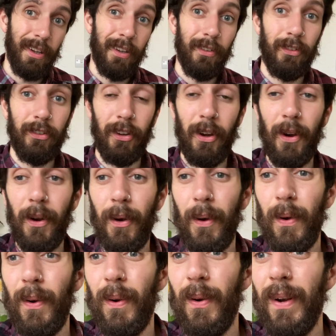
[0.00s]

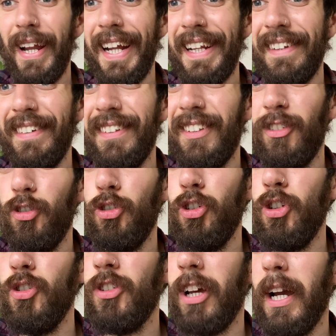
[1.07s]
So it's
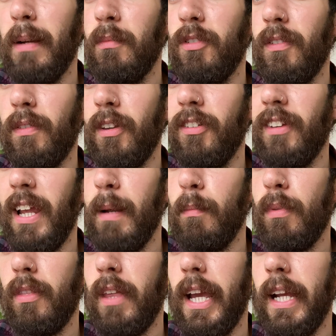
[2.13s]
2 times of the same
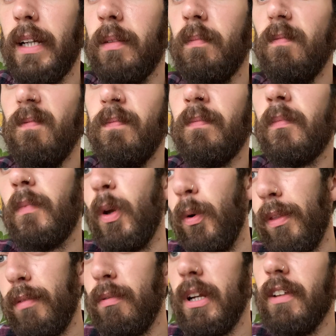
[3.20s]
thing, or
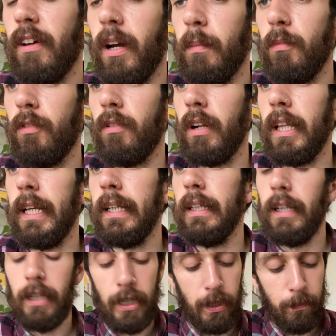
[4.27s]
3 times really.
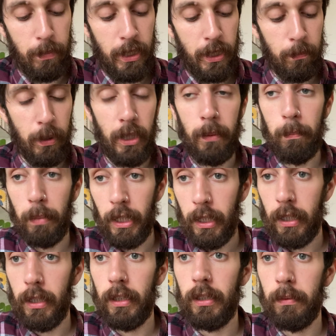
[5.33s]
Bam, bam,
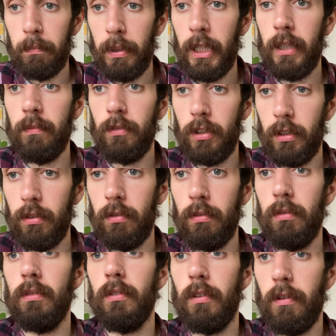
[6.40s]
bam, bam, 2,
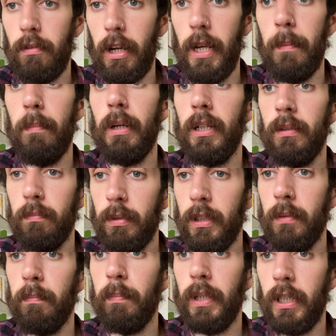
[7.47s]
3, bam,
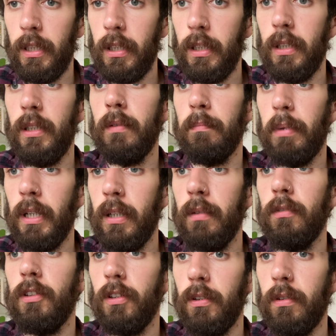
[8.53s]
bam, bam,
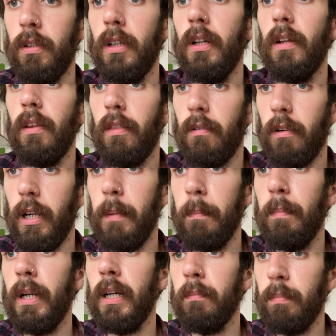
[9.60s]
bam, 2, 3,
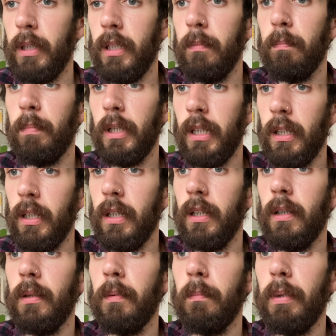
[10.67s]
bam, bam,
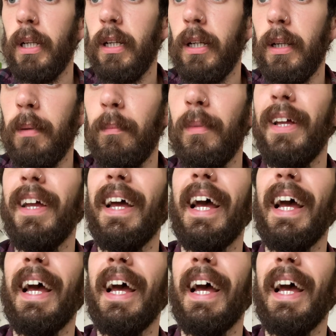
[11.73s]
bam, bam.